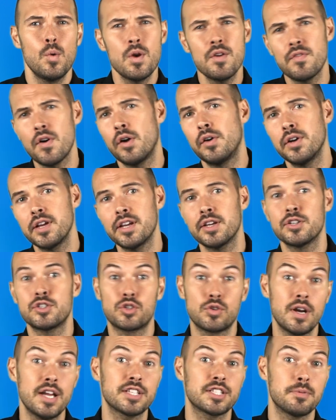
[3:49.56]
We've already
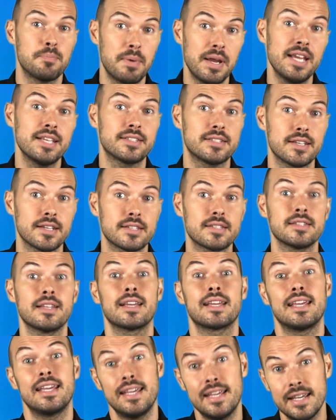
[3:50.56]
addressed basics
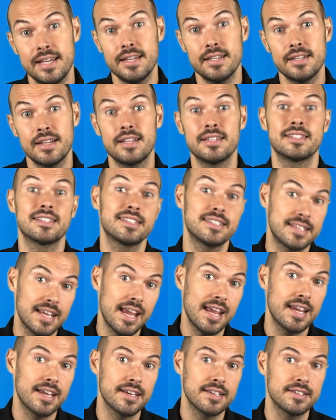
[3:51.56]
like hit and
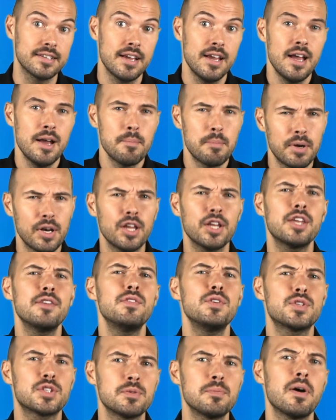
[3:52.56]
stand, but I'll give
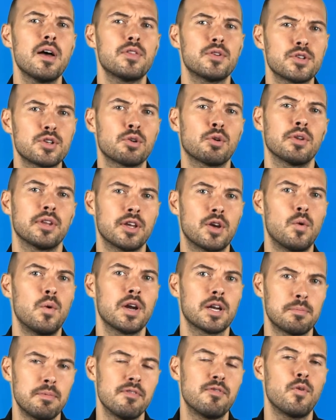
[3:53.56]
you some others really
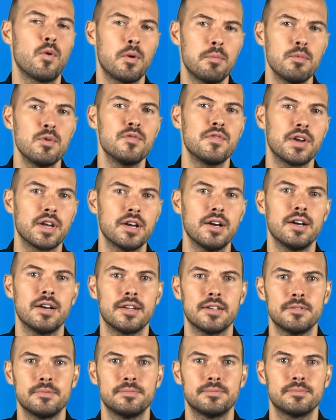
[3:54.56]
quick before moving on.